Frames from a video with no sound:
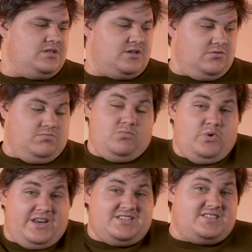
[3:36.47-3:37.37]
So
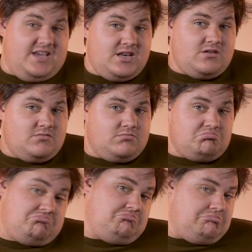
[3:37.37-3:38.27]
what is sin?
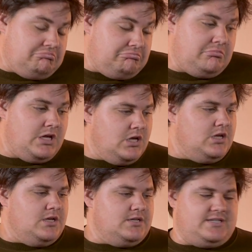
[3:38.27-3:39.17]

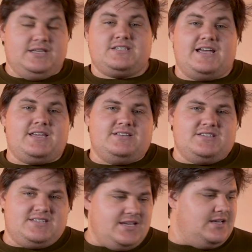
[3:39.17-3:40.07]
Sin's like a
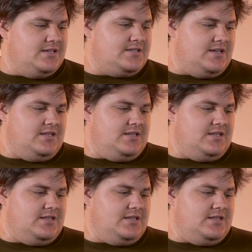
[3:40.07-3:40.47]
disease.